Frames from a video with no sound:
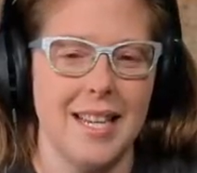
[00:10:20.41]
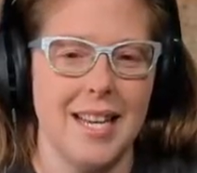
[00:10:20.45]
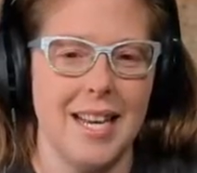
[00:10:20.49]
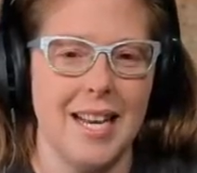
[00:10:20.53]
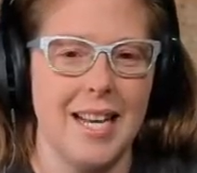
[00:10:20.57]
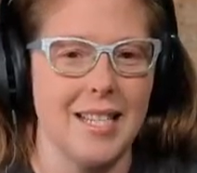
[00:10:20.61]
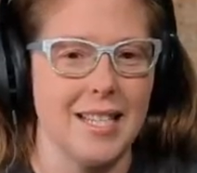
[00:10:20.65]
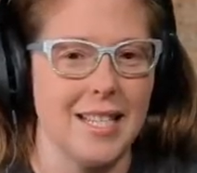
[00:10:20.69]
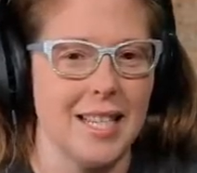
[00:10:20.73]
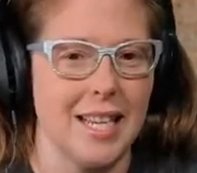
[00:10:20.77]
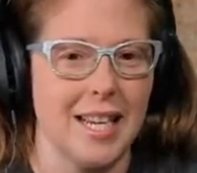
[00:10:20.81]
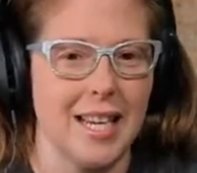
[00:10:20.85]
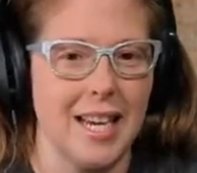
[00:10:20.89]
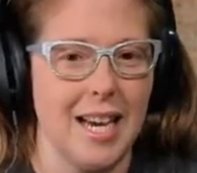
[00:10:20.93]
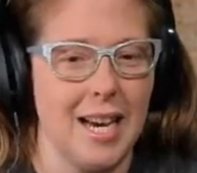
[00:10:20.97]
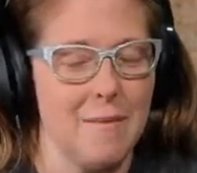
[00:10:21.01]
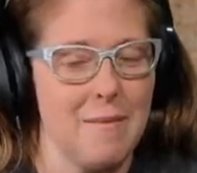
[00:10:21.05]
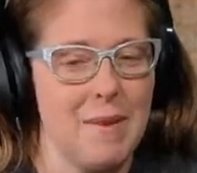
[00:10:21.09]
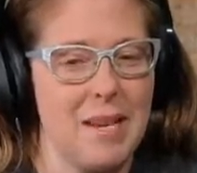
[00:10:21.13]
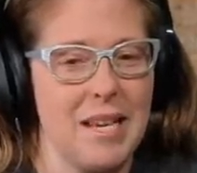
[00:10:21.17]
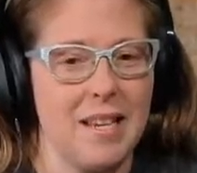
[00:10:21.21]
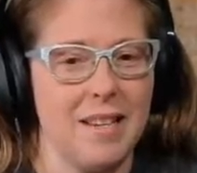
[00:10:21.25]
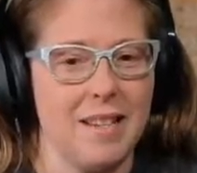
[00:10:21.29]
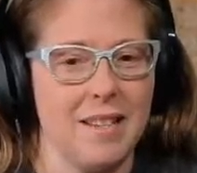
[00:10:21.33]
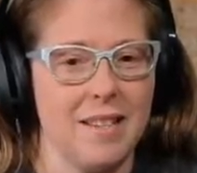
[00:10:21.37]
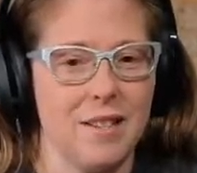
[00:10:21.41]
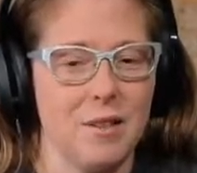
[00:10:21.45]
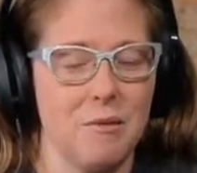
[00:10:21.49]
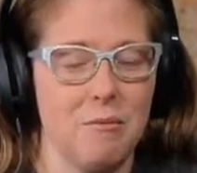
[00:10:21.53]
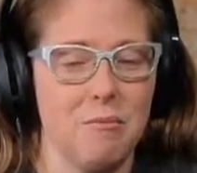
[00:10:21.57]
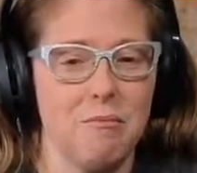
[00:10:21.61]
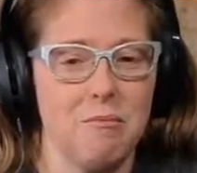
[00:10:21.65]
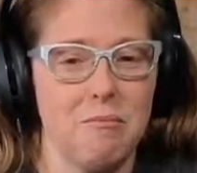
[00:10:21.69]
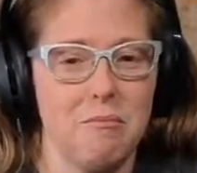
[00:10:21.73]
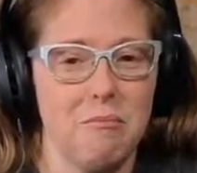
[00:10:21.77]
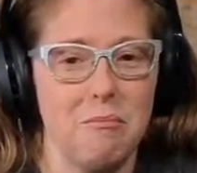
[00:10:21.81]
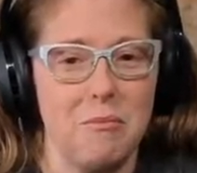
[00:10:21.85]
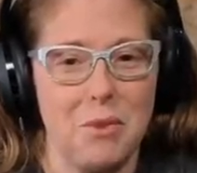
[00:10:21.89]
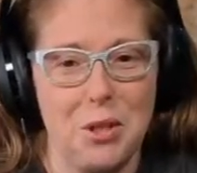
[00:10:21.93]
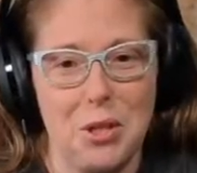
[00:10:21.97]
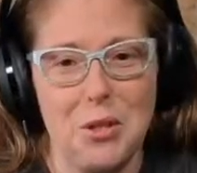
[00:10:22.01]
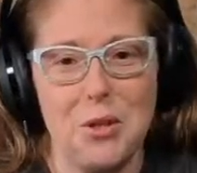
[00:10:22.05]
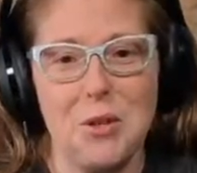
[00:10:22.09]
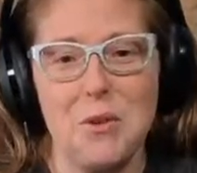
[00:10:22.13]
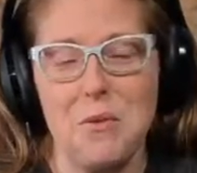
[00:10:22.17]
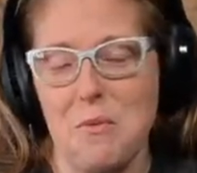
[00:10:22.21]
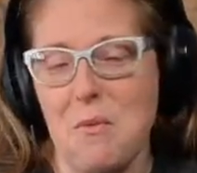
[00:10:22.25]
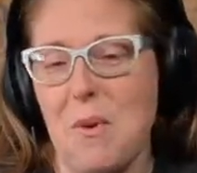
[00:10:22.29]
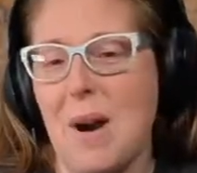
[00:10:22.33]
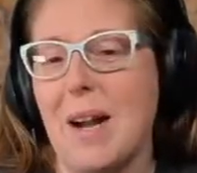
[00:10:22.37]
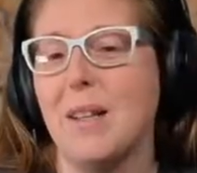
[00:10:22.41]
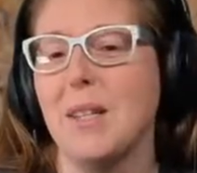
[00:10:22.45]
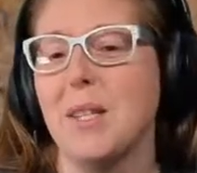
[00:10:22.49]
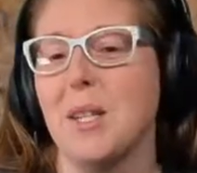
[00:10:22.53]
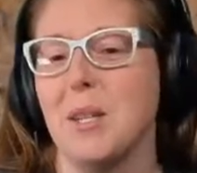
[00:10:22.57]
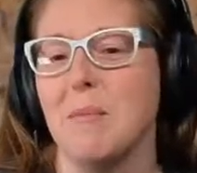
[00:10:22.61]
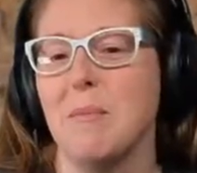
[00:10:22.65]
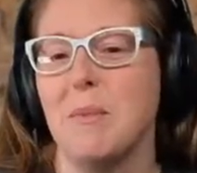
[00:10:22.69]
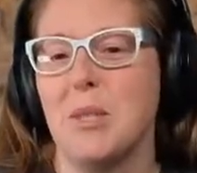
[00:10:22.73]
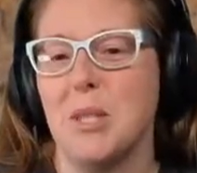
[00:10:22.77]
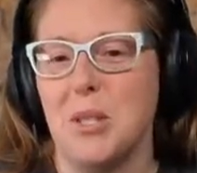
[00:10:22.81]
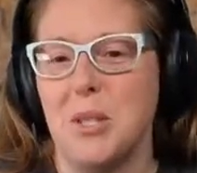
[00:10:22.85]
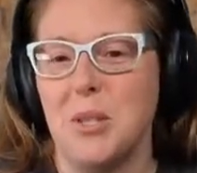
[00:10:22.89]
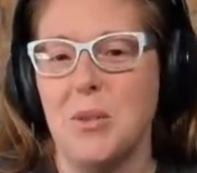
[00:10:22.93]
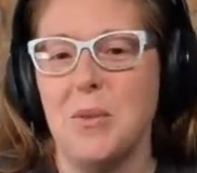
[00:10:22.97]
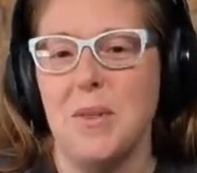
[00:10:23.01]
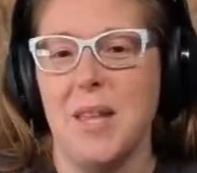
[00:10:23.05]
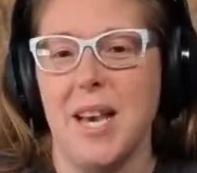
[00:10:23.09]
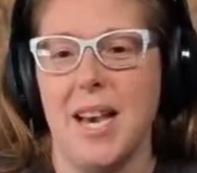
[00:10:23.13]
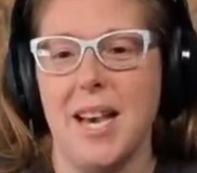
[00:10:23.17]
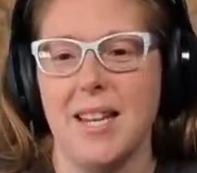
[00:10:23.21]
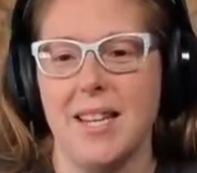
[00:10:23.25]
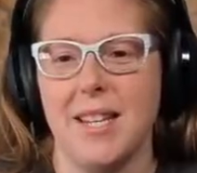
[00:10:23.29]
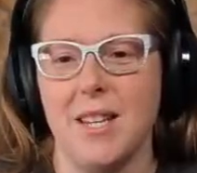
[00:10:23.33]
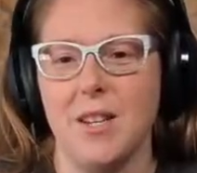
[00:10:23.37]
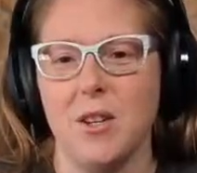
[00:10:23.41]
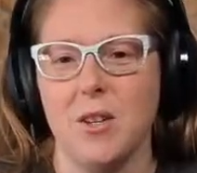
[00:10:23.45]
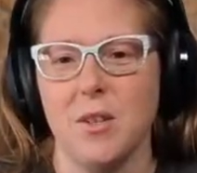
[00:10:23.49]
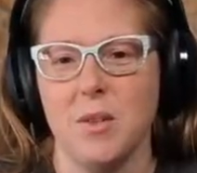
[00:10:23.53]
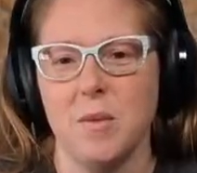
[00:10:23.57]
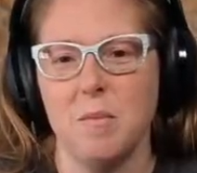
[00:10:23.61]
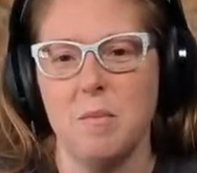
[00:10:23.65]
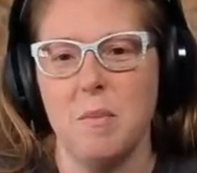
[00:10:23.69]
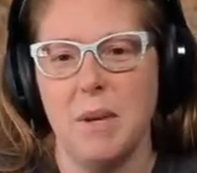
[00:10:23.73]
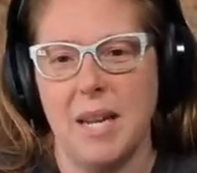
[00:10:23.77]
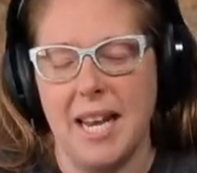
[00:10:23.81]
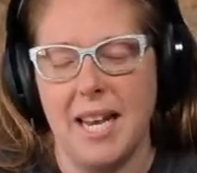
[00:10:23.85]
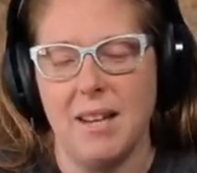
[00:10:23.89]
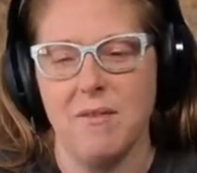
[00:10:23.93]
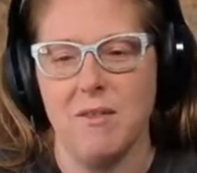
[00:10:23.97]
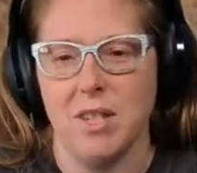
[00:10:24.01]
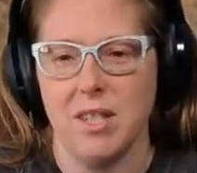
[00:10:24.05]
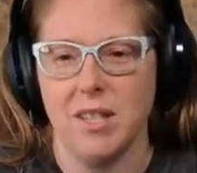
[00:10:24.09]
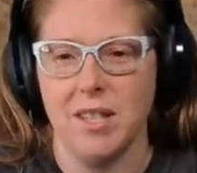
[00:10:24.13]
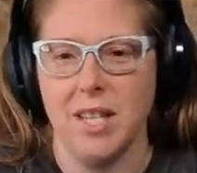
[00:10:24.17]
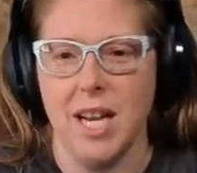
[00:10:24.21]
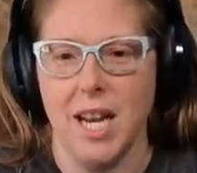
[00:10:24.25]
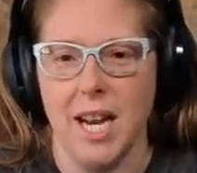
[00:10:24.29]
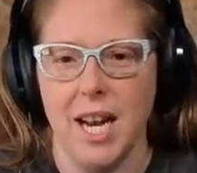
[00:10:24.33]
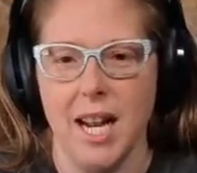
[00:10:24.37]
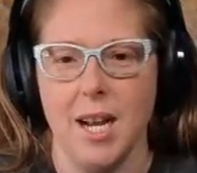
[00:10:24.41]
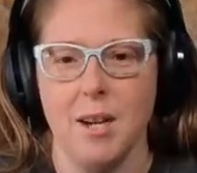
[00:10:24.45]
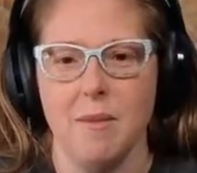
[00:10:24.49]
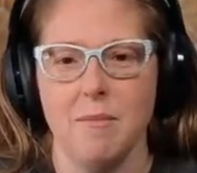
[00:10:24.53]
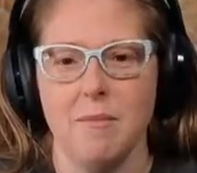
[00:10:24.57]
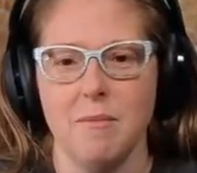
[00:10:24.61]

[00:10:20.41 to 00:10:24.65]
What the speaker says: I was like, I mean, you're welcome to do that. He goes, but I have to clean it up,